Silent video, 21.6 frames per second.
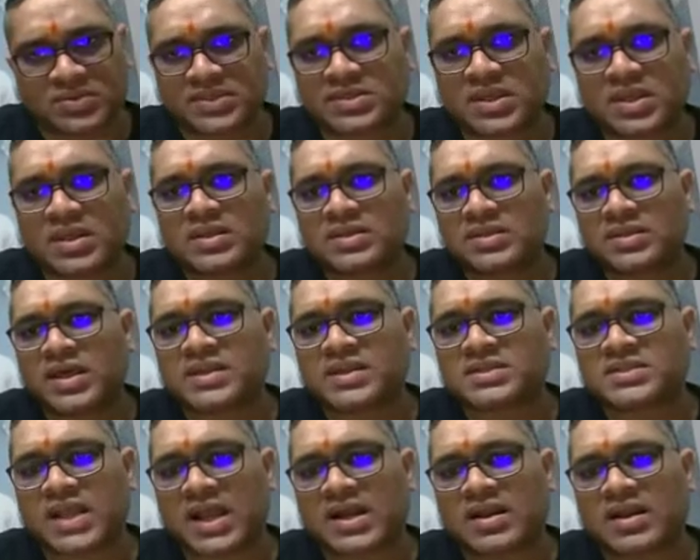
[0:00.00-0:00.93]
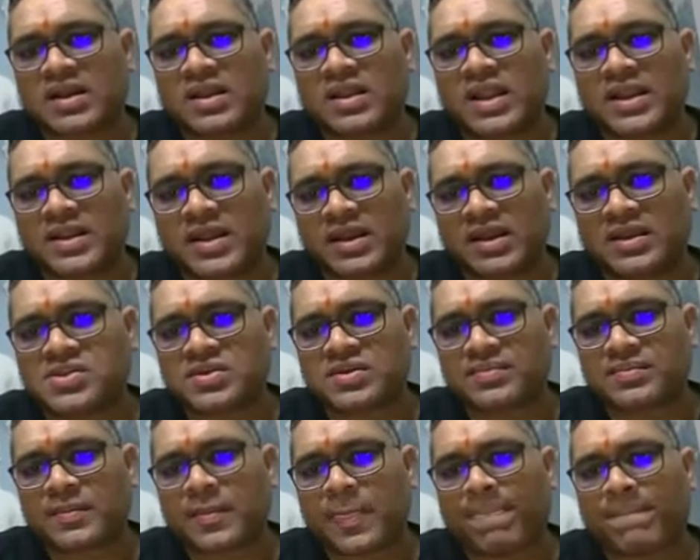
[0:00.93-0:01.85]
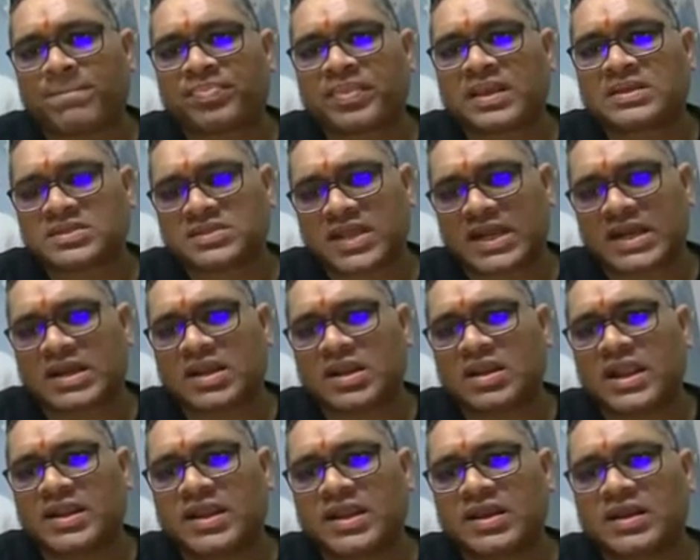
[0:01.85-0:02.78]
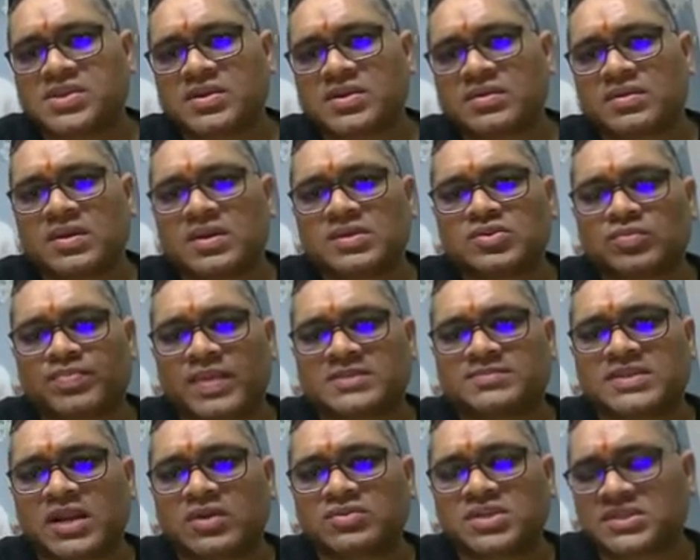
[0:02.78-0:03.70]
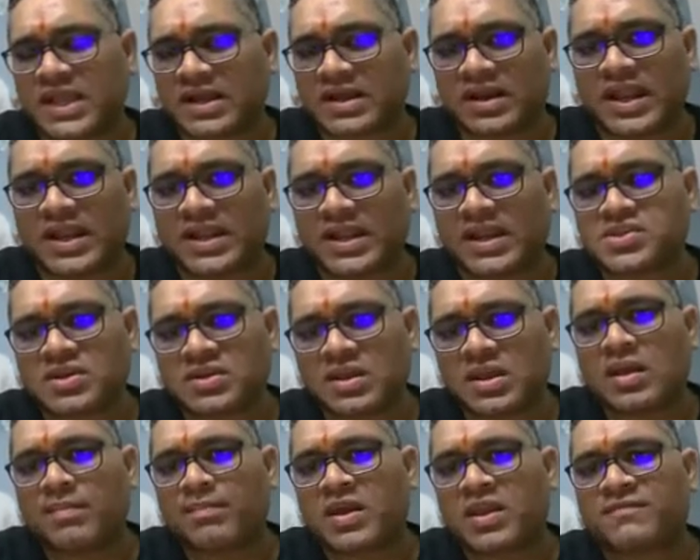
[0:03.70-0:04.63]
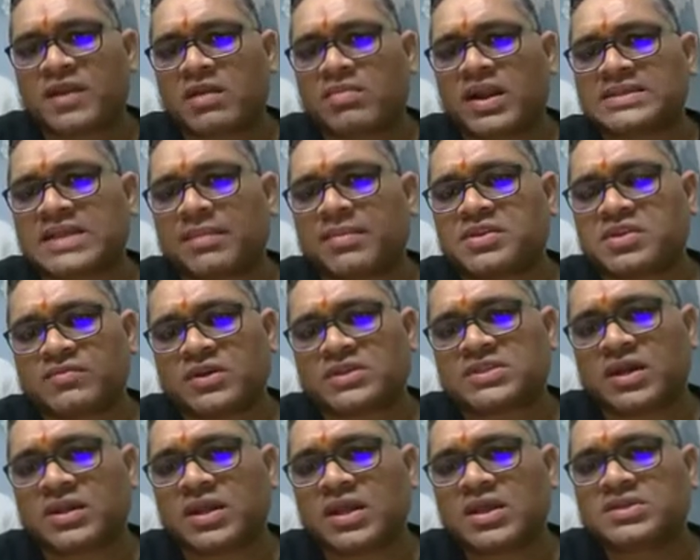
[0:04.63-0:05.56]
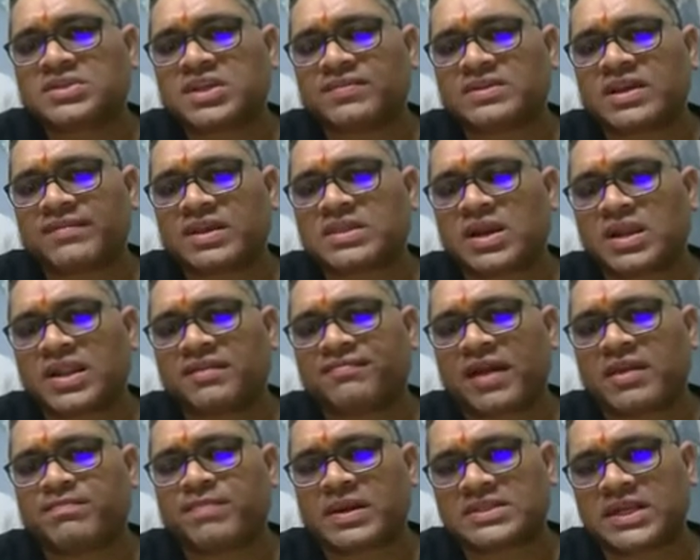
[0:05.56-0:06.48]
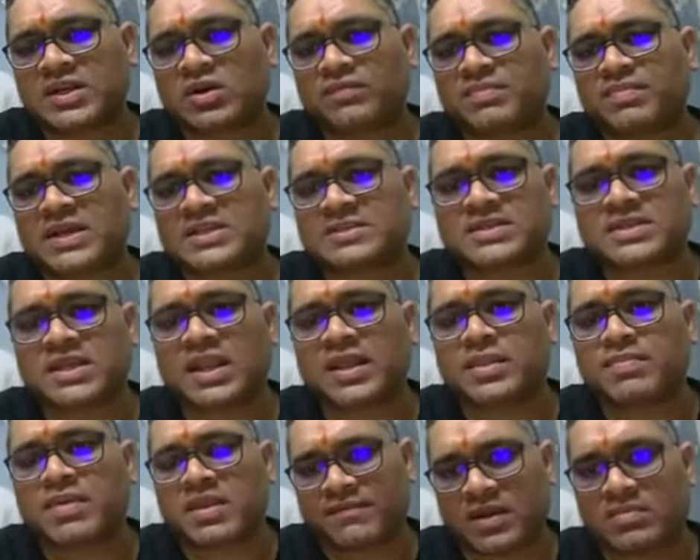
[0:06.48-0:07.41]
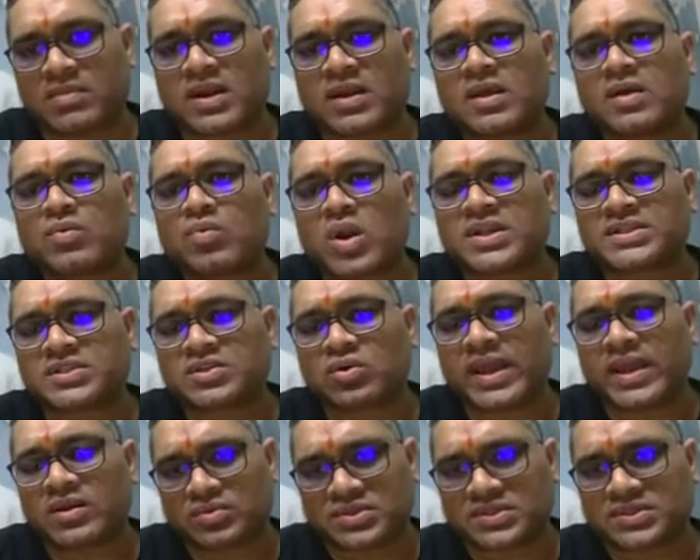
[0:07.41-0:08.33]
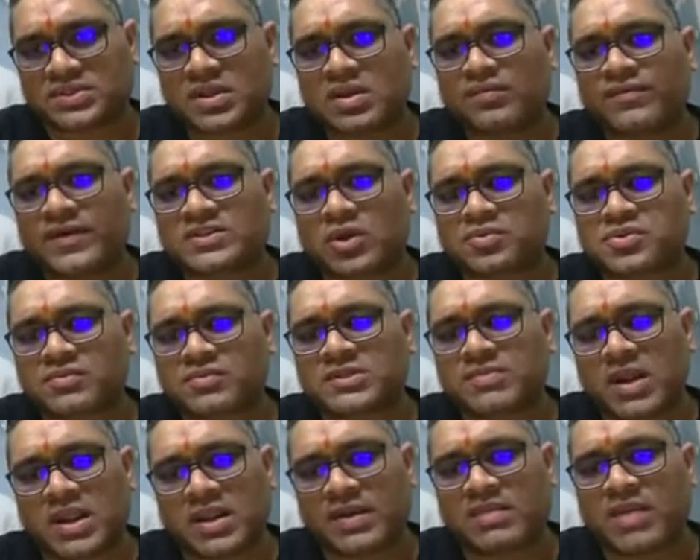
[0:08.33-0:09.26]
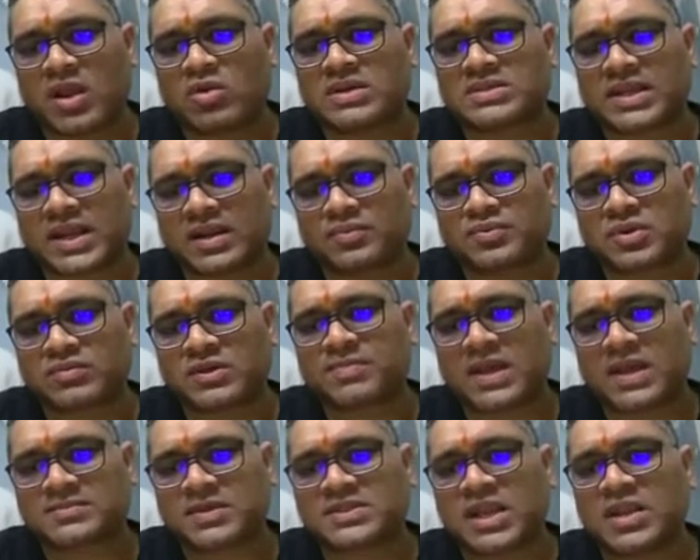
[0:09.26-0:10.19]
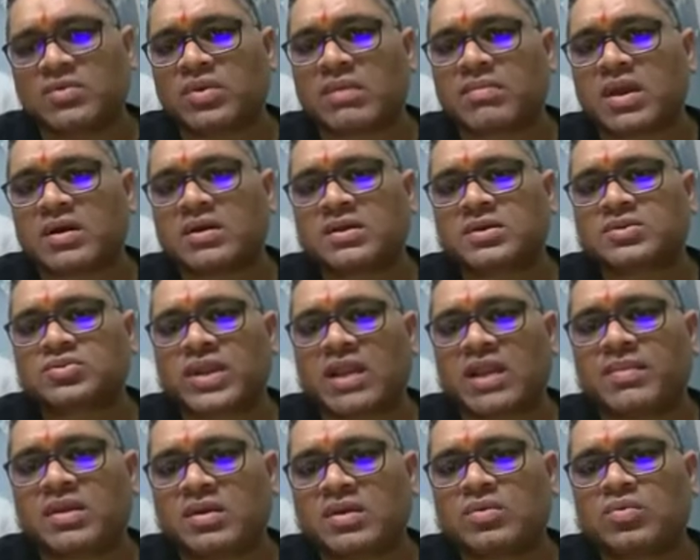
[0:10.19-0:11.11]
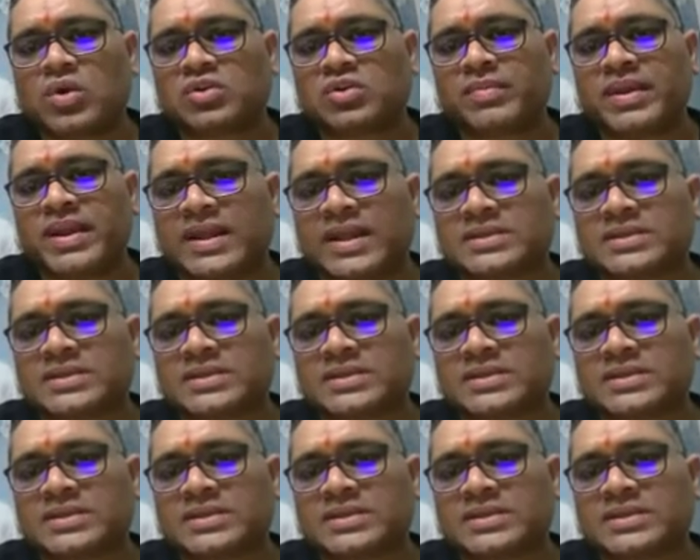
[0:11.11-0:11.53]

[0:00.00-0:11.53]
There is a sacral lytic lesion. So plasmacytosis, sacral lytic lesion. Peripheral blood examination was done. She was having 35% of the plasma cell in the peripheral blood. What is your diagnosis? First option was multiple myeloma. Second option was plasma cell leukemia. So tell me, what should be right answer?